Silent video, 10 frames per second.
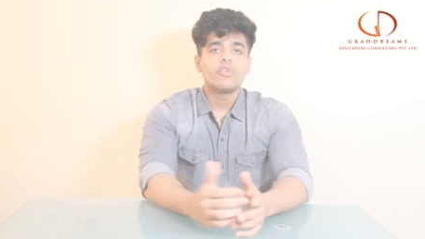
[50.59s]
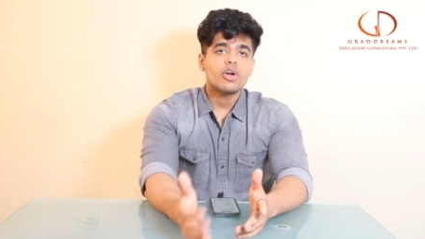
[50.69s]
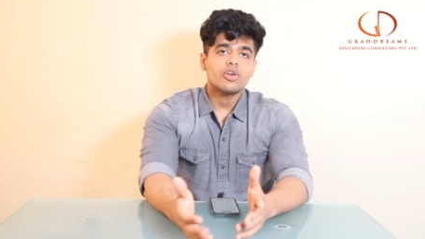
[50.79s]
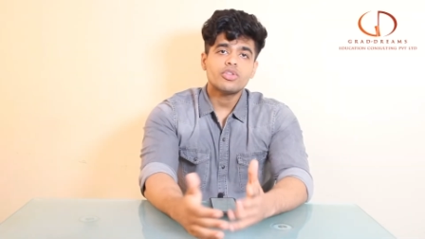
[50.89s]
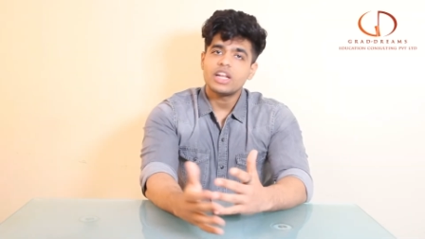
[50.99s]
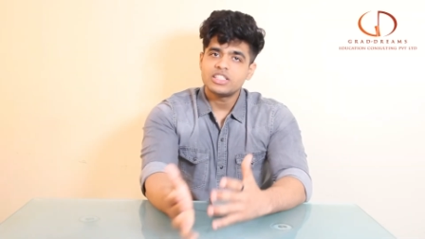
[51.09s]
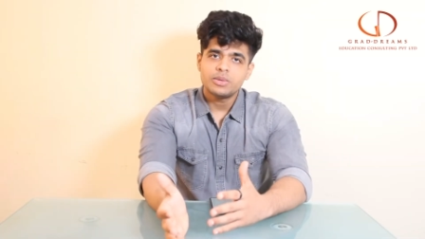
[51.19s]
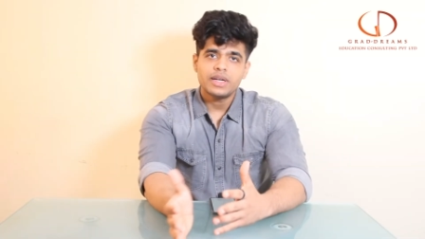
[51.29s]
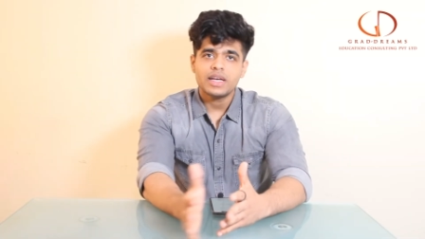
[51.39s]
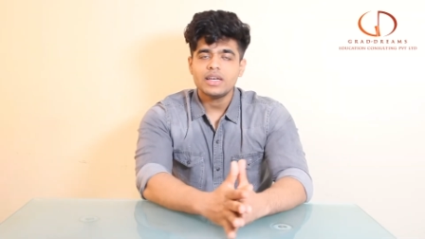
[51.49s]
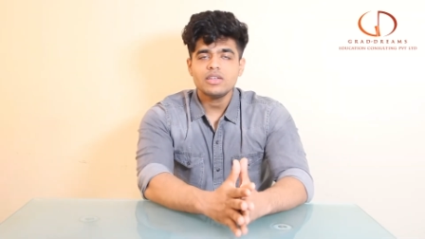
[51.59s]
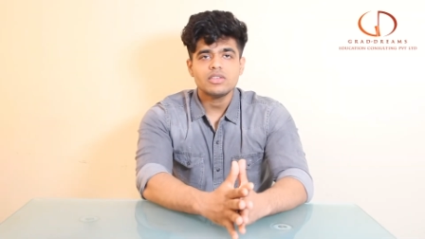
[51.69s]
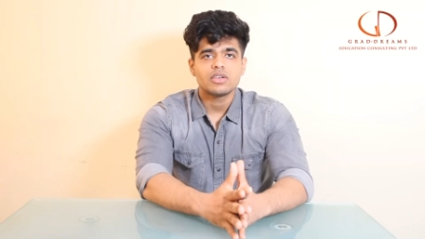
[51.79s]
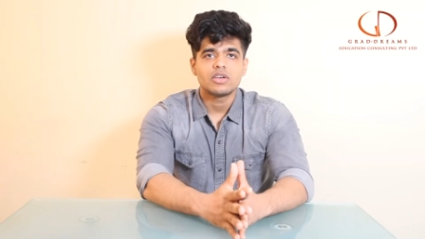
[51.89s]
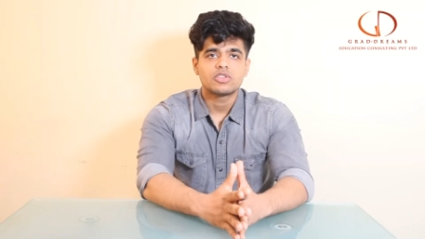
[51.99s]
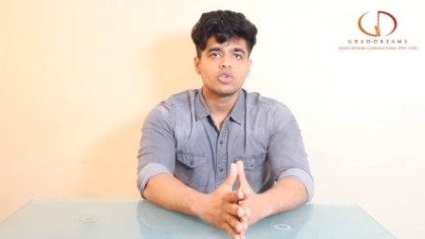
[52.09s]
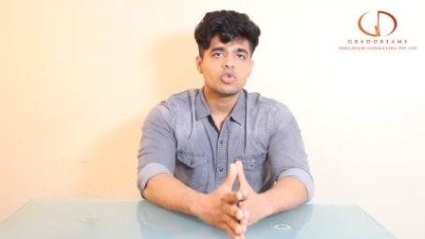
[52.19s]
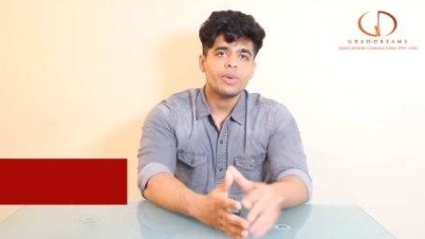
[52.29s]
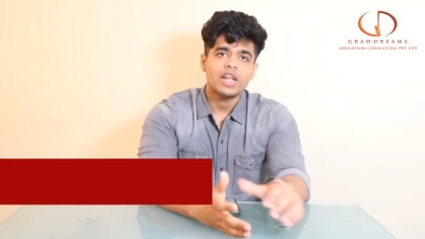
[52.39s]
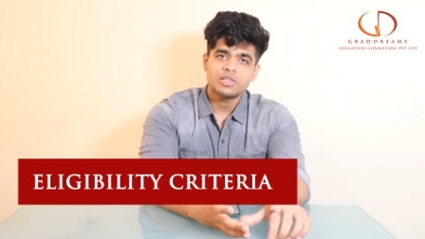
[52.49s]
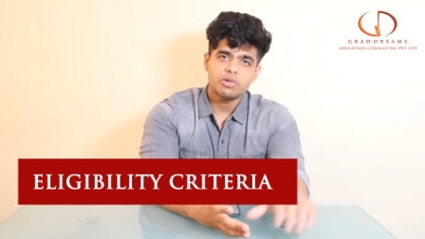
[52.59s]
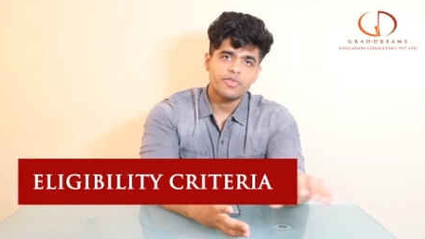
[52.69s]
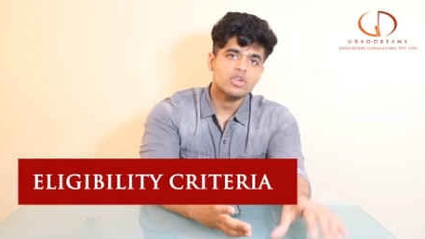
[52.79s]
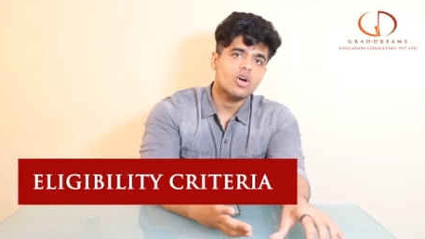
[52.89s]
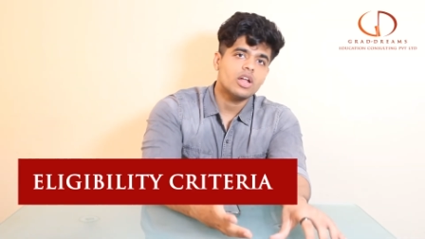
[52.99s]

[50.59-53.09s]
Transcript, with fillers: Moving on to the eligibility guys, uh, so to be eligible for the